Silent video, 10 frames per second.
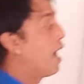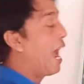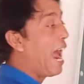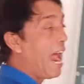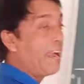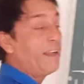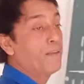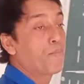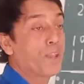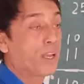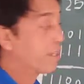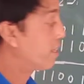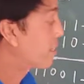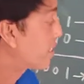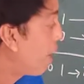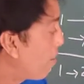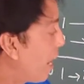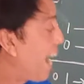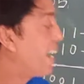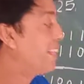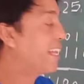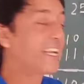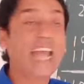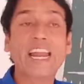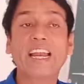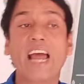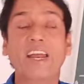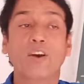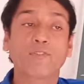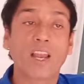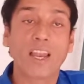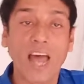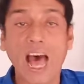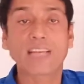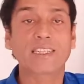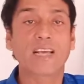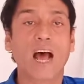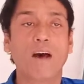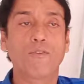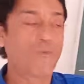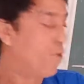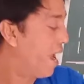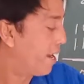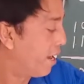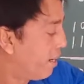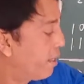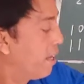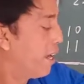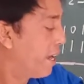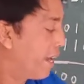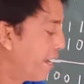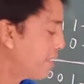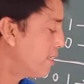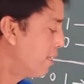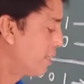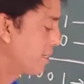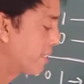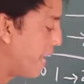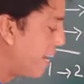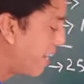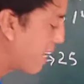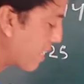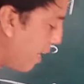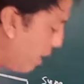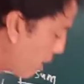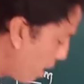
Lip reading: and the sum line and the carry line of the last full adder is sent as a